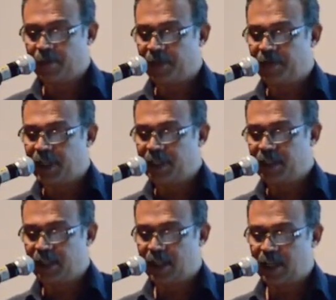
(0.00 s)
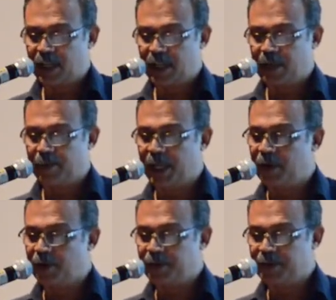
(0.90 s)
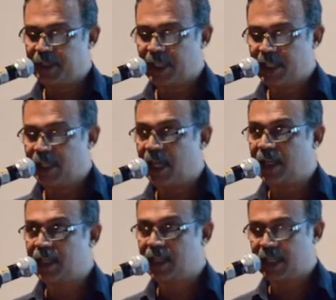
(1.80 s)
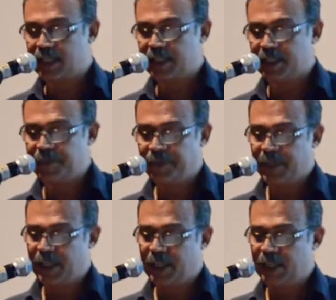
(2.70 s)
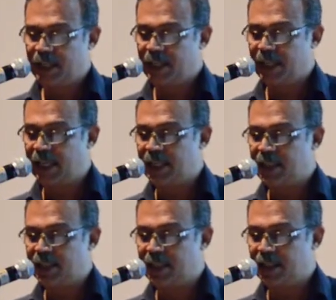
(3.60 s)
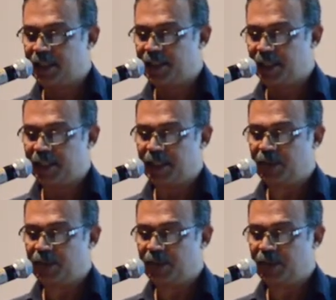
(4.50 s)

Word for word: Professor Ribeiro studied architecture in the then Sir J.J.